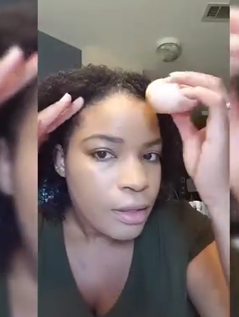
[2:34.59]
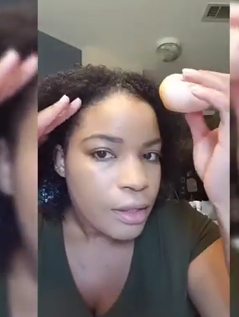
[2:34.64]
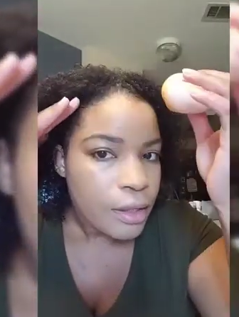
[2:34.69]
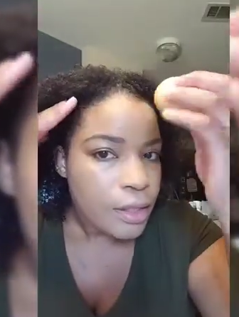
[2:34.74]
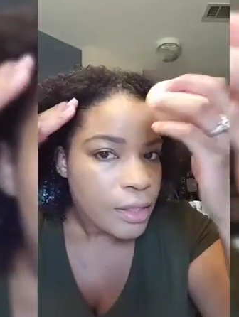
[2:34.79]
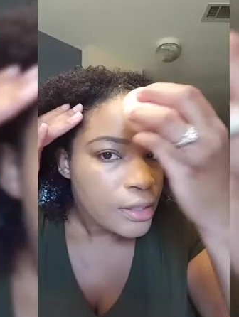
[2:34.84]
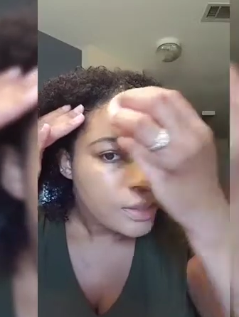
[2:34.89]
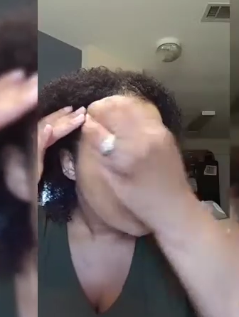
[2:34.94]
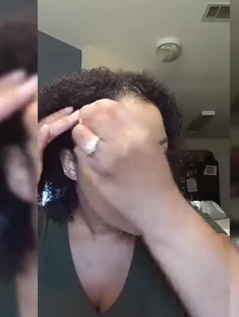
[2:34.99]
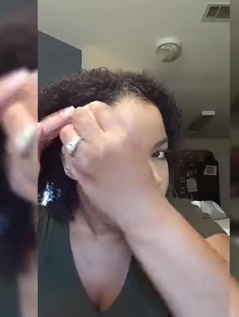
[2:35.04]

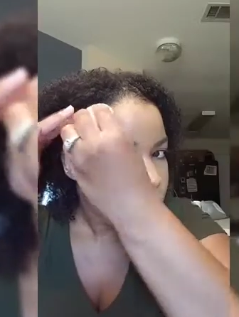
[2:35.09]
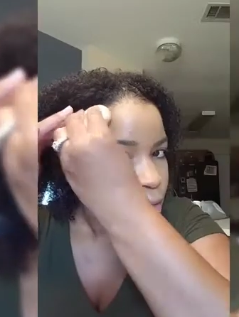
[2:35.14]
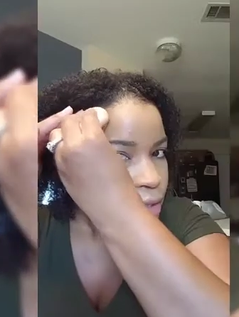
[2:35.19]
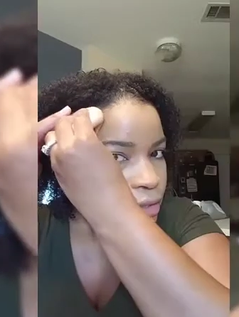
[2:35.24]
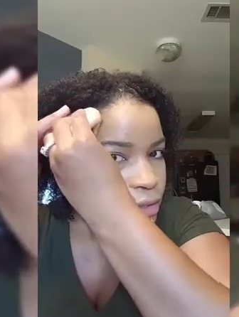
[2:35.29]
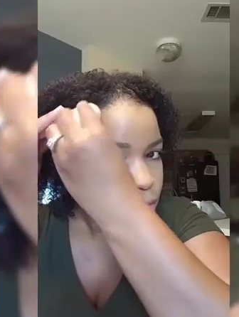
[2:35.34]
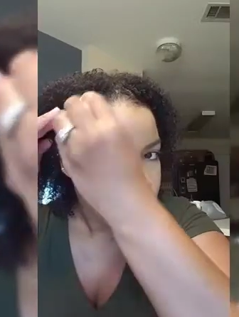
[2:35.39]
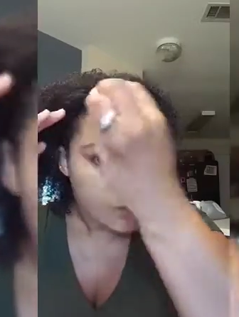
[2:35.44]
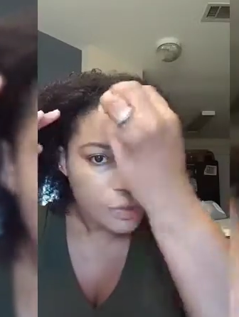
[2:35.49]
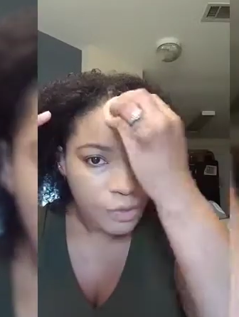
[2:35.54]
It's
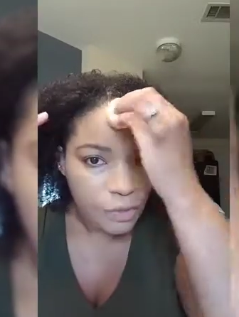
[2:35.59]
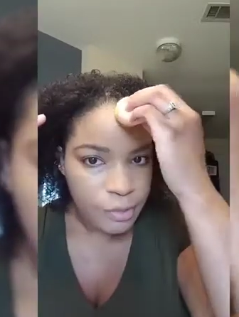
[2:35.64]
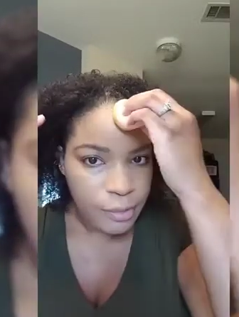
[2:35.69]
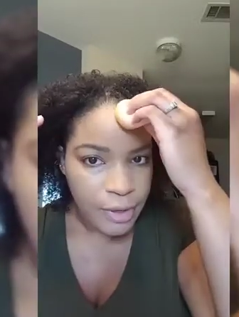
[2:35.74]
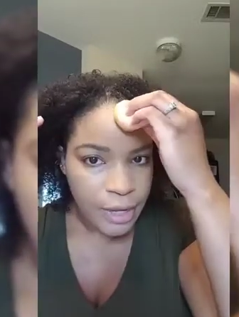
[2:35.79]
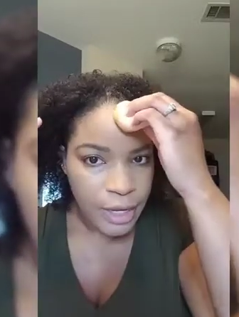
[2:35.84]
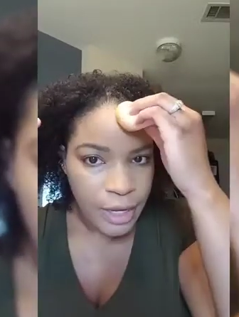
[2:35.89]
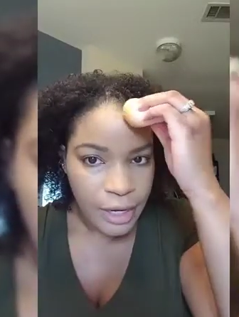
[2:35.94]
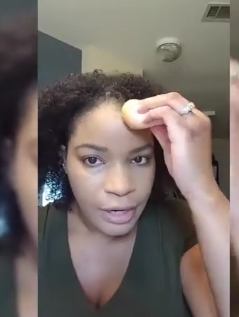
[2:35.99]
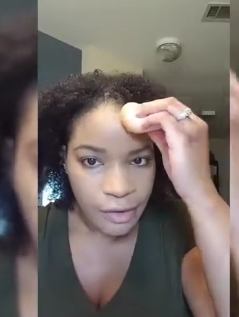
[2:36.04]
not too
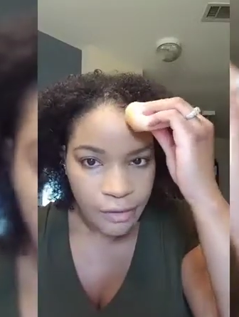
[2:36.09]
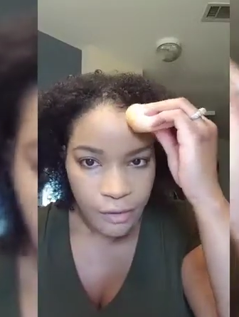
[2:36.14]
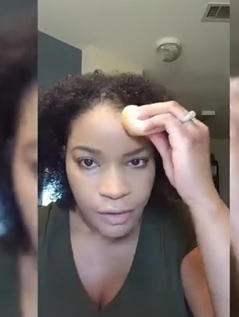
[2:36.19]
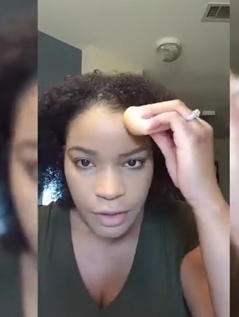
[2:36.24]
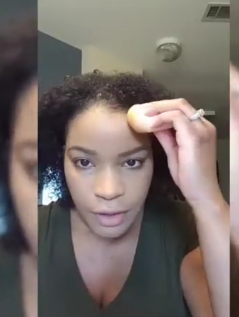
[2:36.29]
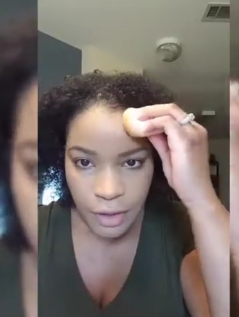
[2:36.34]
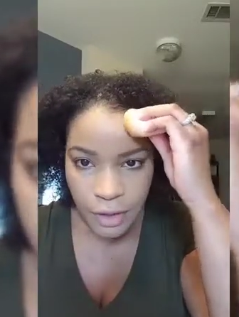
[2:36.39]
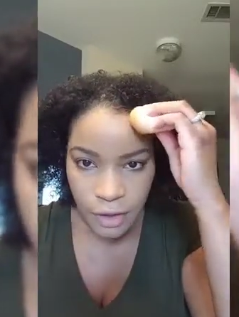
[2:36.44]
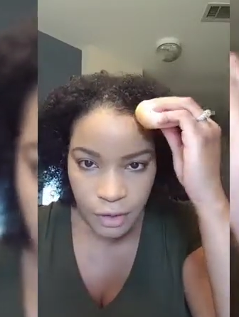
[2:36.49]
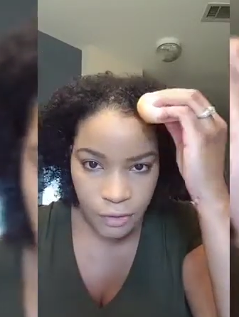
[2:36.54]
bad of a
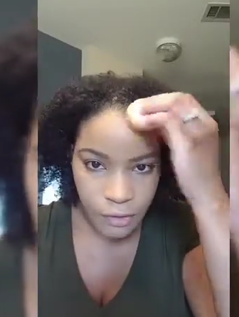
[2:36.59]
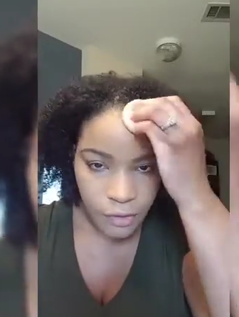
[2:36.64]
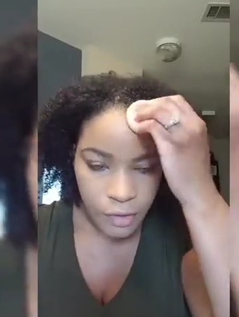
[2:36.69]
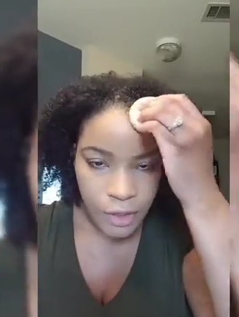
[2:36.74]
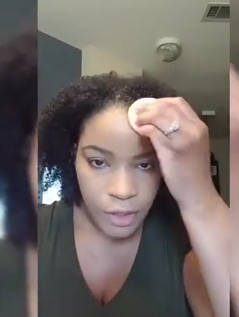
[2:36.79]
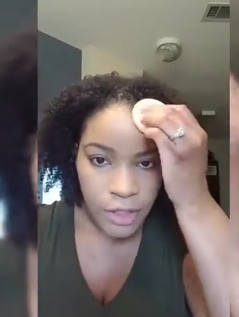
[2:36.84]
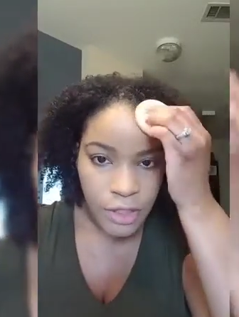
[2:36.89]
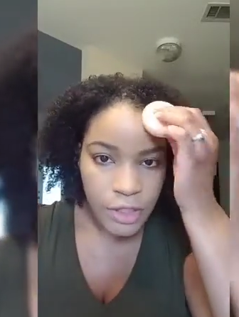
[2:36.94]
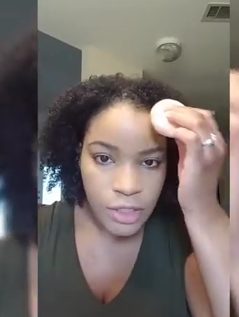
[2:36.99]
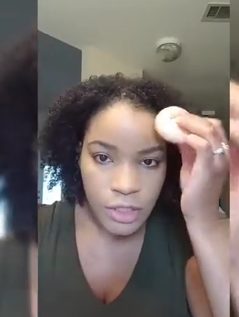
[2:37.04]

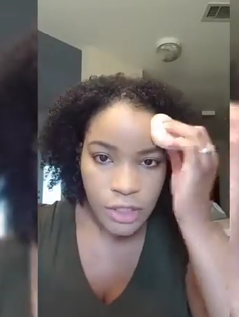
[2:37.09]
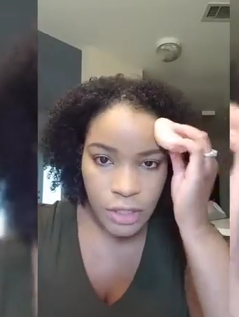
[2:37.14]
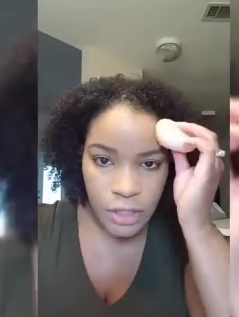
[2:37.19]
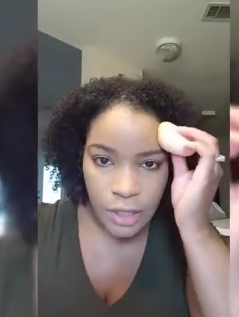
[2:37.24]
coverage.